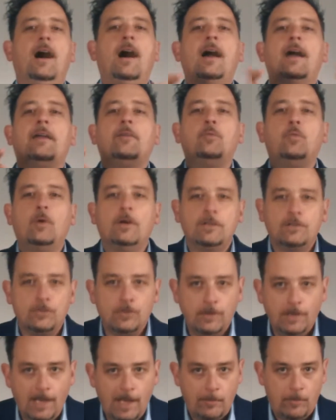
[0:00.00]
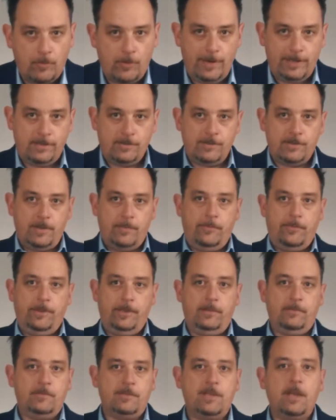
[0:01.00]
I want to elaborate on
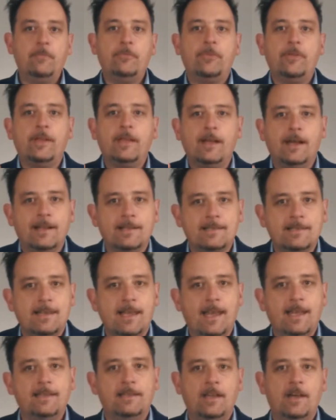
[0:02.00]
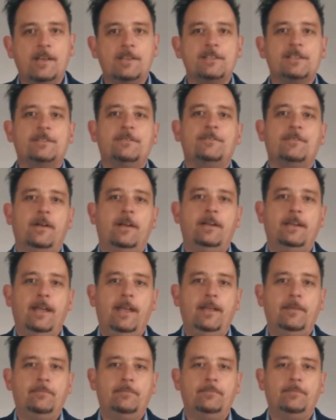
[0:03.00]
something, something I said last
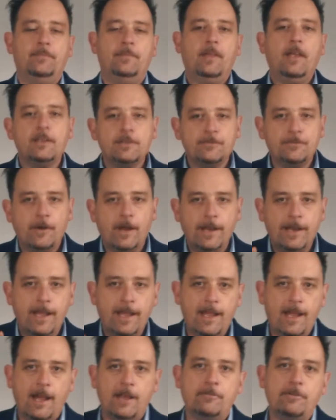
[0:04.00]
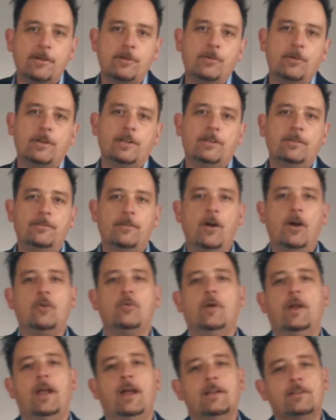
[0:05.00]
Friday. Last Friday, I recorded a
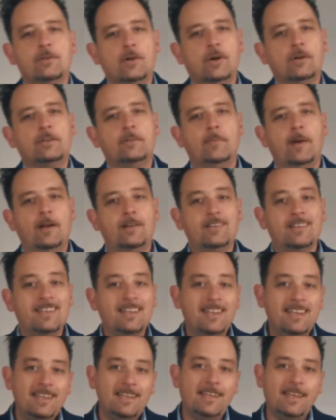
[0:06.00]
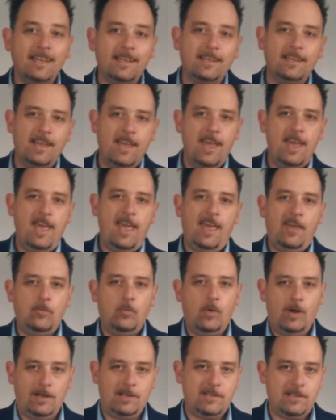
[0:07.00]
vlog where I talked about needing
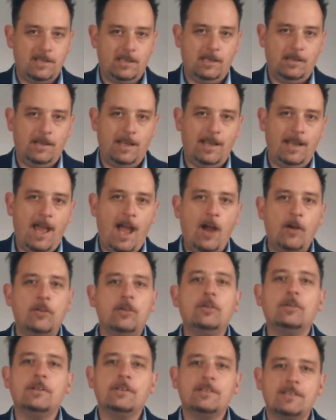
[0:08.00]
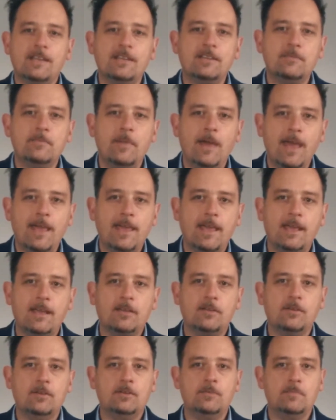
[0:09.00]
and wanting and how your decision
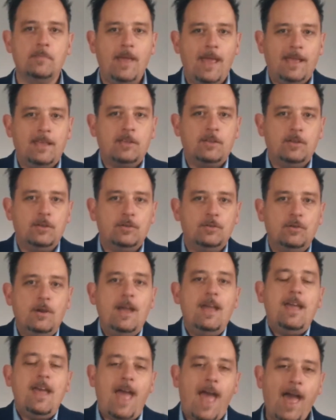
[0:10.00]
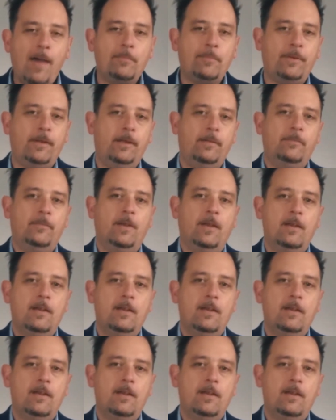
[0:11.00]
making could make you happy.